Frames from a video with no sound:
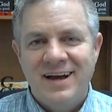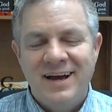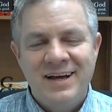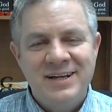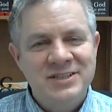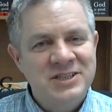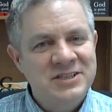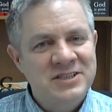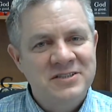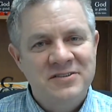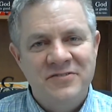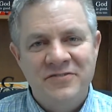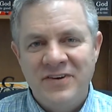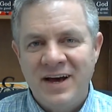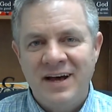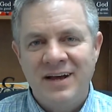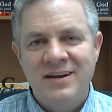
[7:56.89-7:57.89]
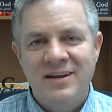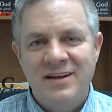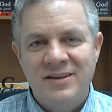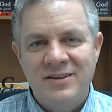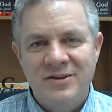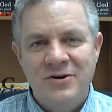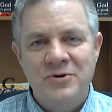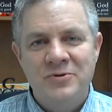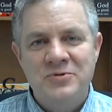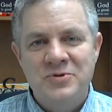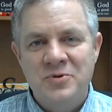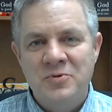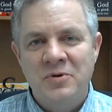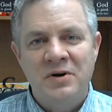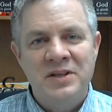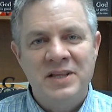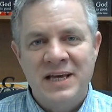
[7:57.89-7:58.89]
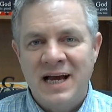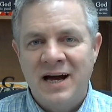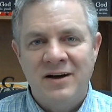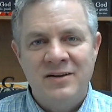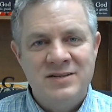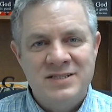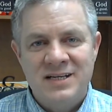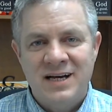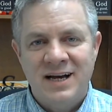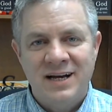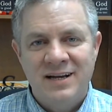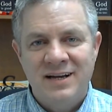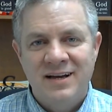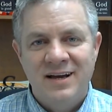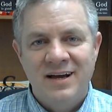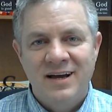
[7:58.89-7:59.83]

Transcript: and Jesus fed those who were on the outside.